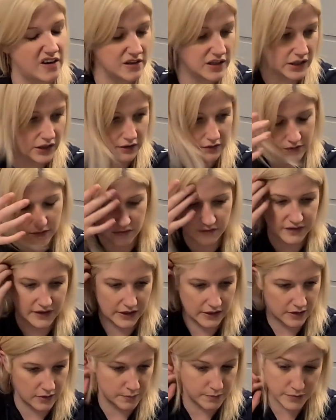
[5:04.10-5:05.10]
funny and not
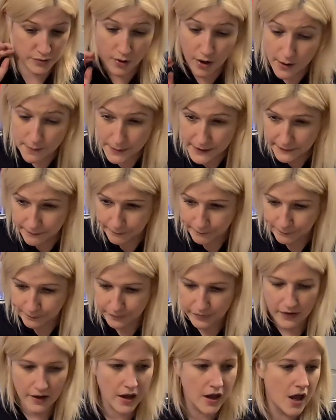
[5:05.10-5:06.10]
very absorbent.
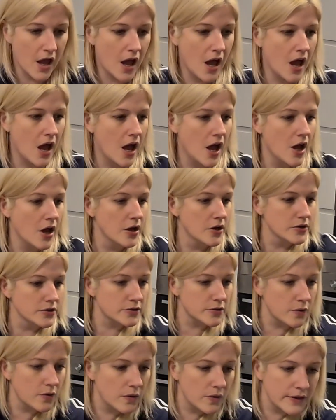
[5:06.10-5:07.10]

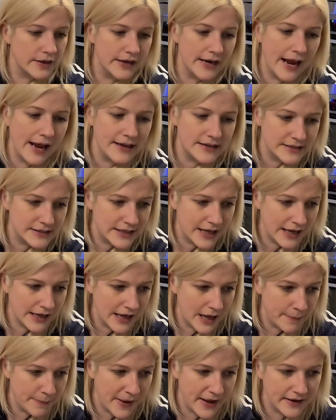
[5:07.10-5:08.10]
So the next thing
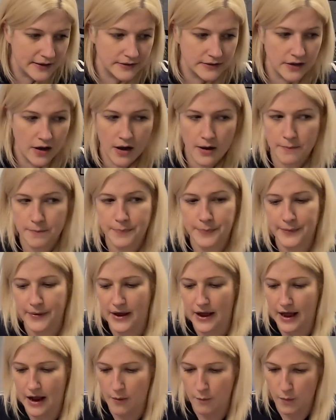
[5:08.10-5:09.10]
I picked up
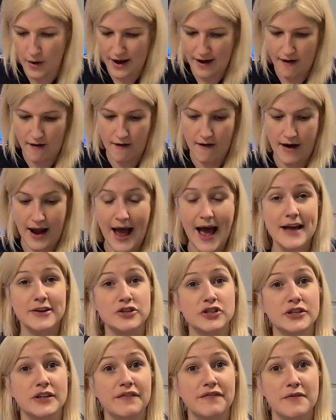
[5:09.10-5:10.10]
were
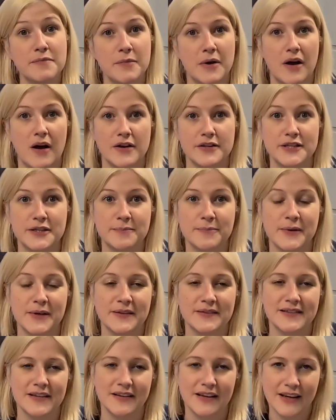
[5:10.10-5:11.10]
actually from my
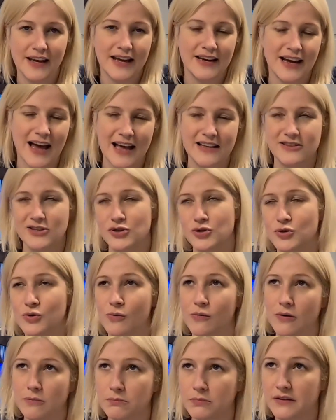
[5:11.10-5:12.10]
husband and I kind of had to
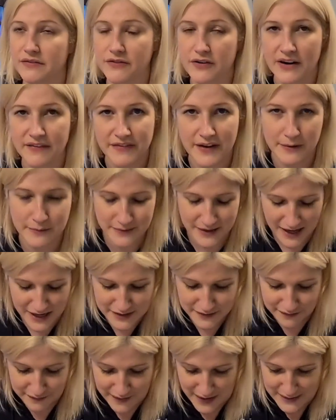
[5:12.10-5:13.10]
show him before I filmed
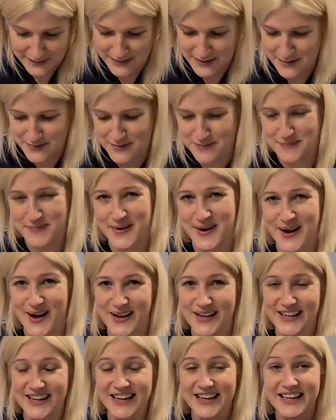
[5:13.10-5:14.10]
this video but
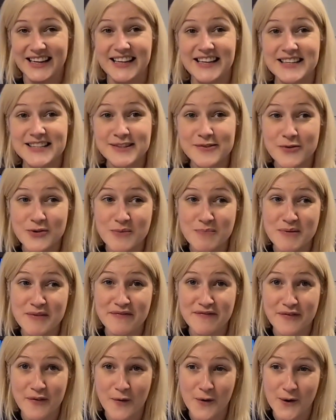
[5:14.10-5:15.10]
he's going to be
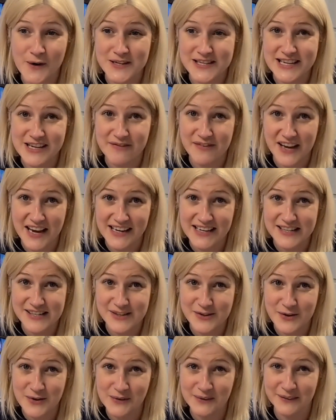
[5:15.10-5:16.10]
40 very
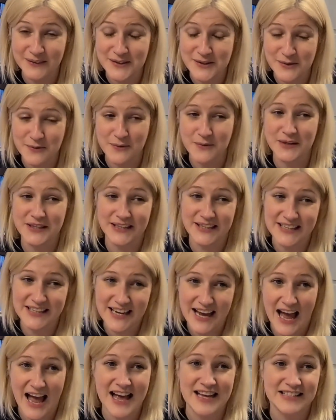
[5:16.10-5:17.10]
soon so
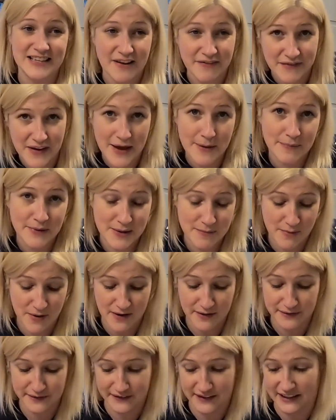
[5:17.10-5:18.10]
he is a February
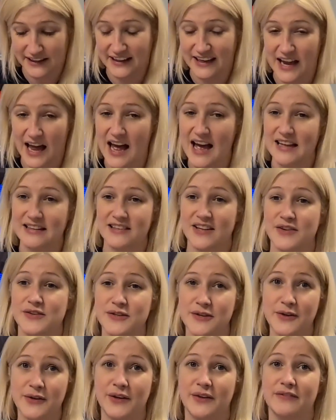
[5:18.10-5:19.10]
birthday and
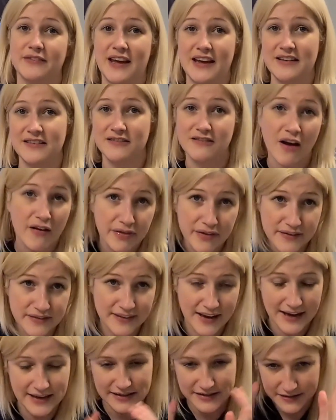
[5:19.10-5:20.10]
it's looking like nothing
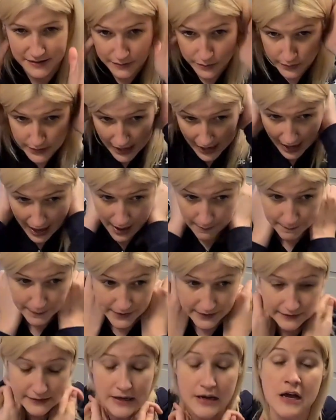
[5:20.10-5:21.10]
nice is going to
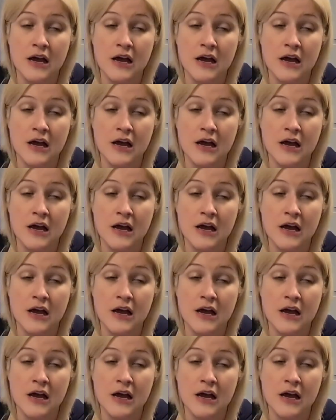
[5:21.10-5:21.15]
happen